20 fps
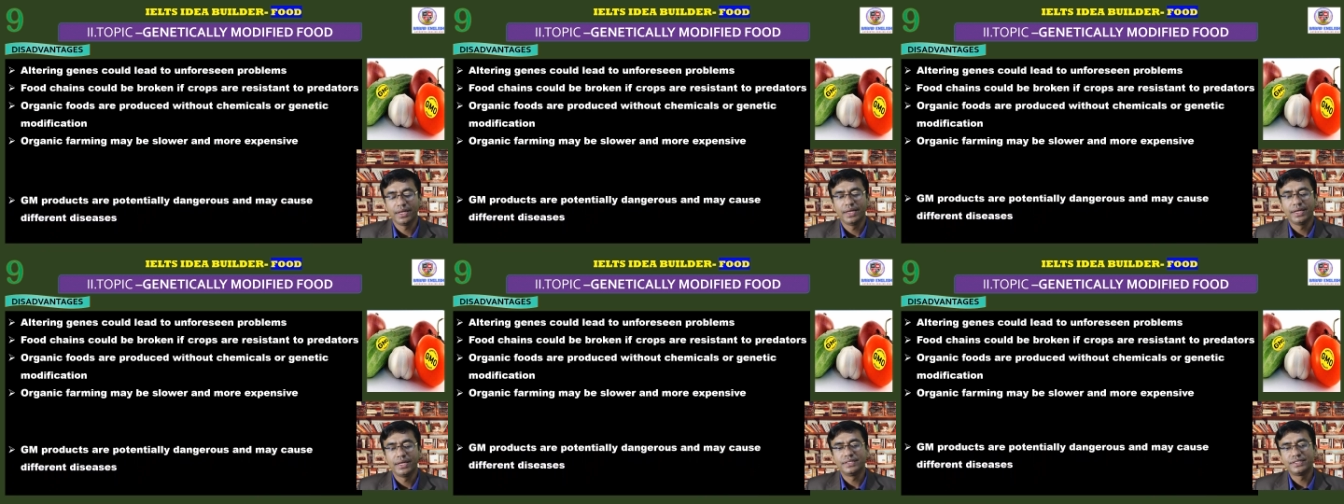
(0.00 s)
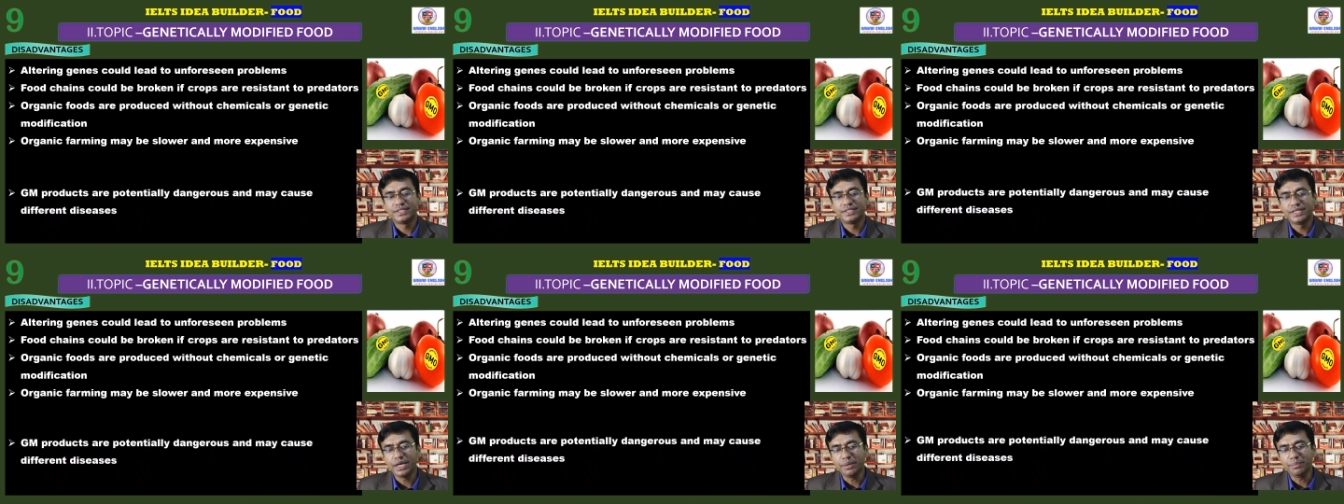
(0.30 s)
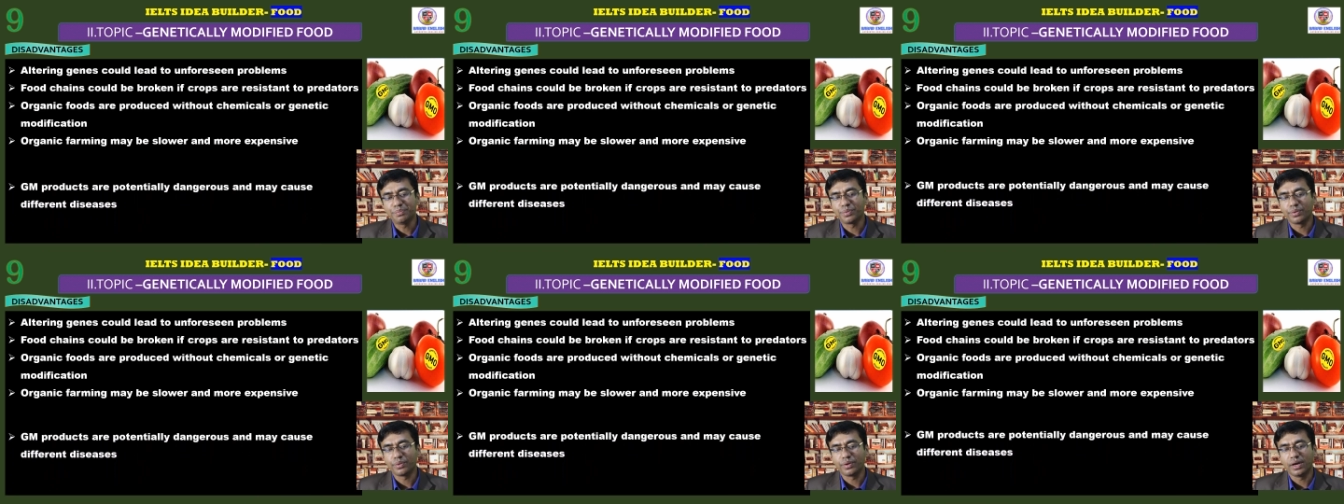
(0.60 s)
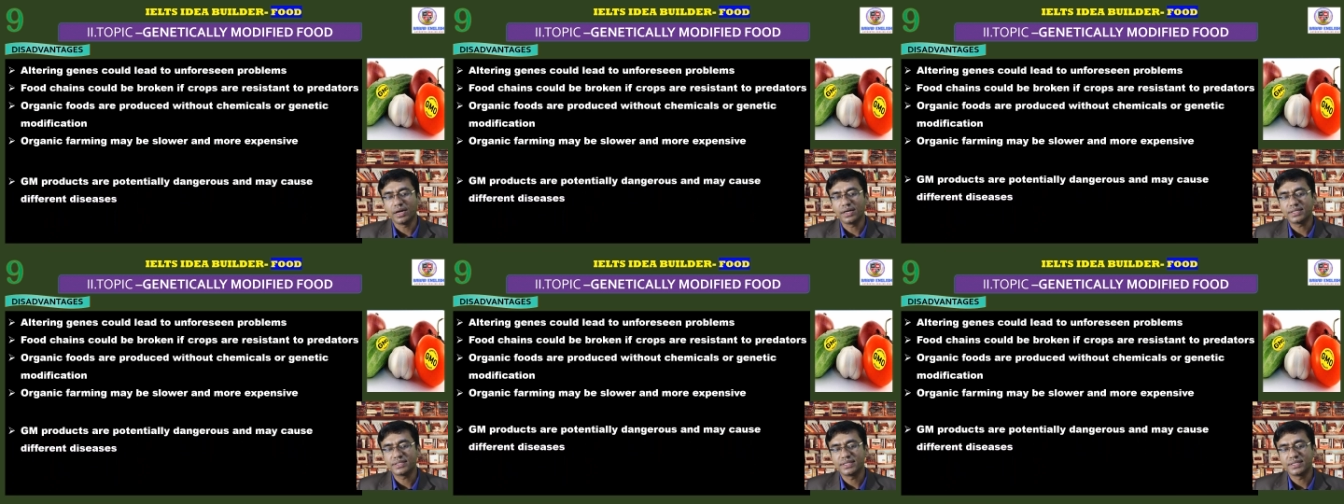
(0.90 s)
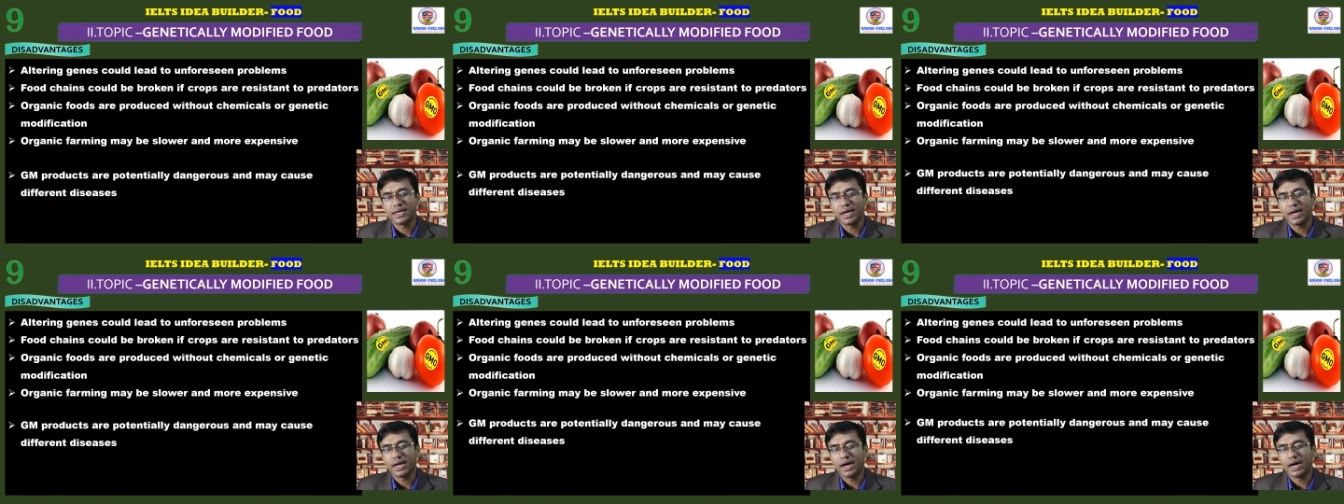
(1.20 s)
GM products
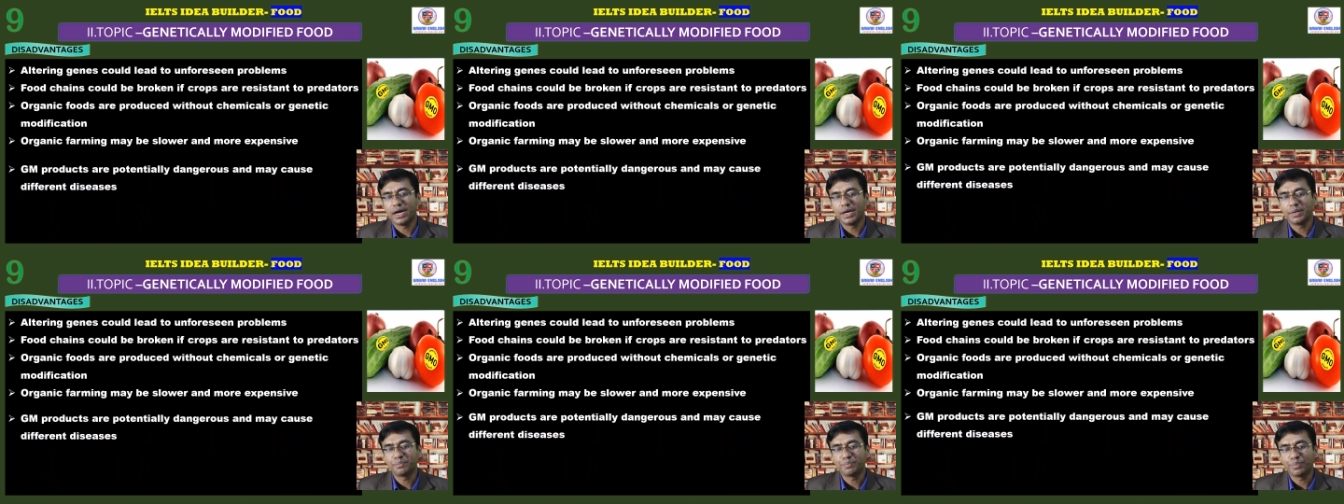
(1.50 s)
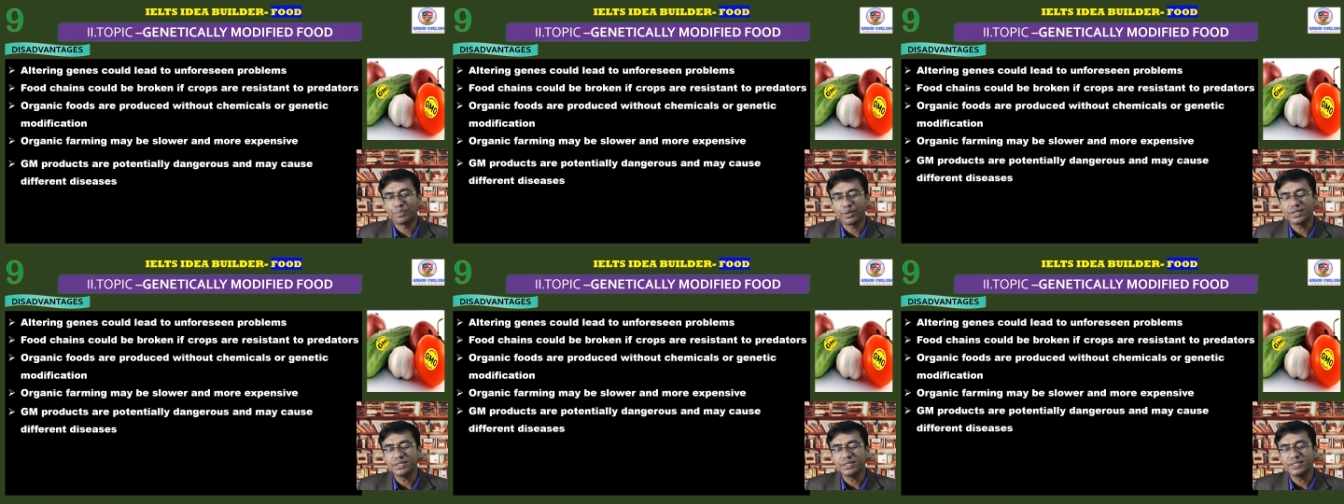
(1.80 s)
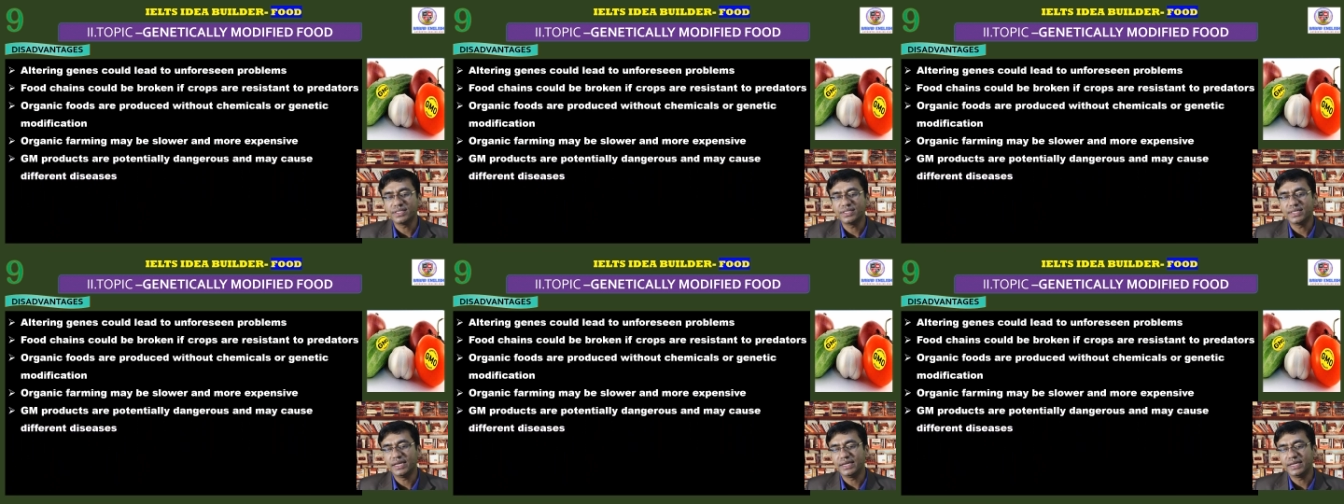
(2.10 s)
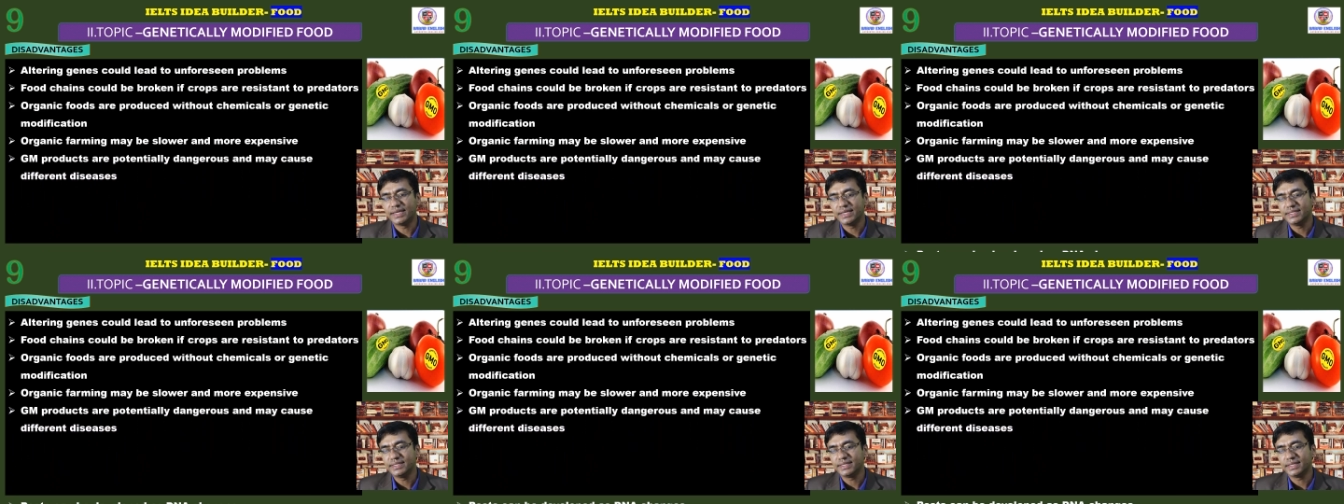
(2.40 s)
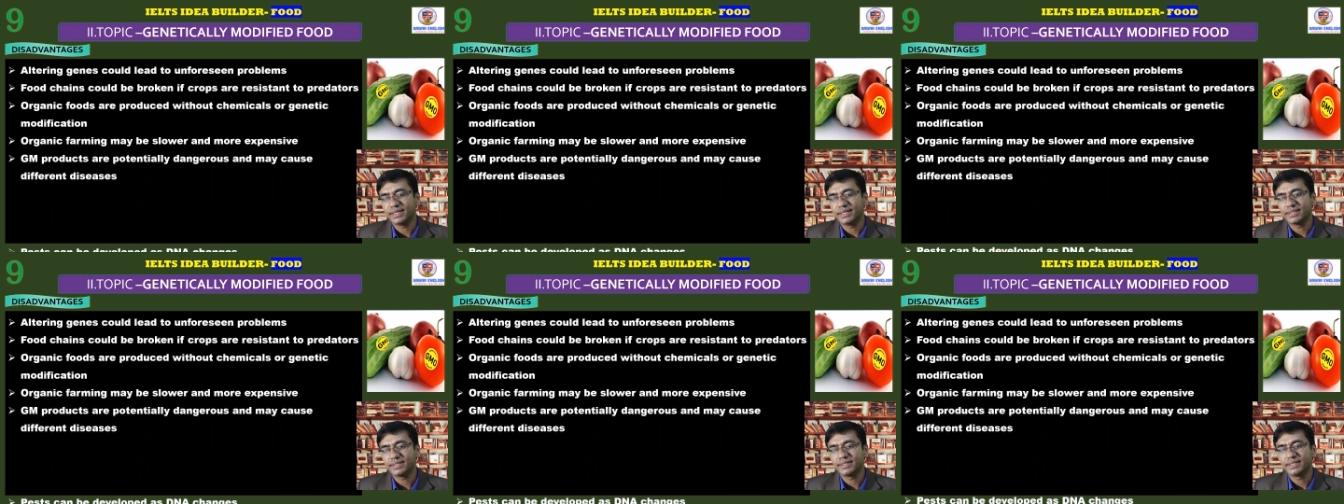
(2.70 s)
are potentially
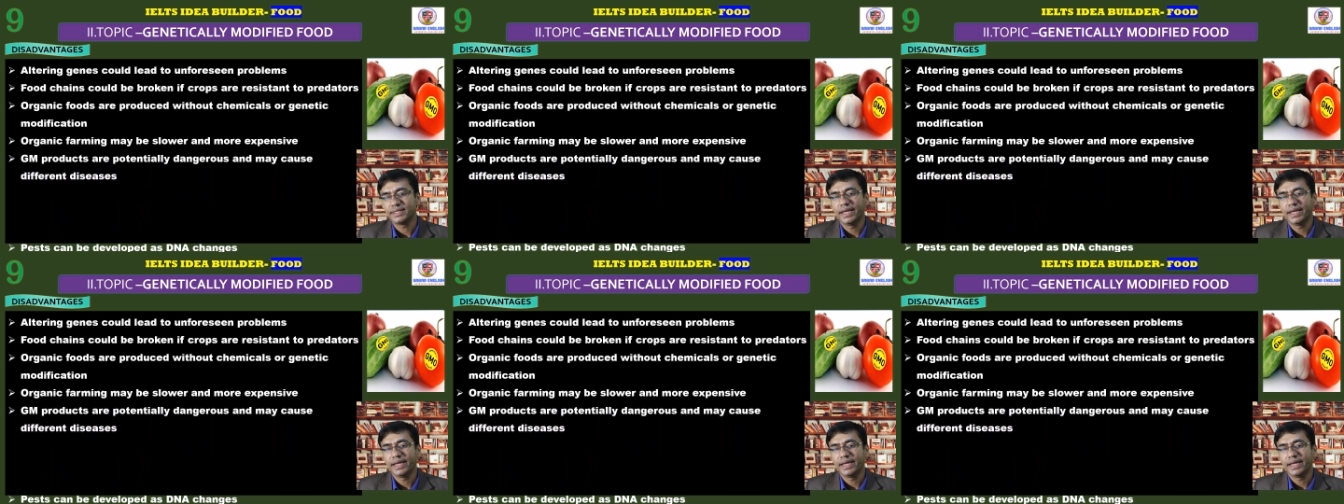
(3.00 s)
dangerous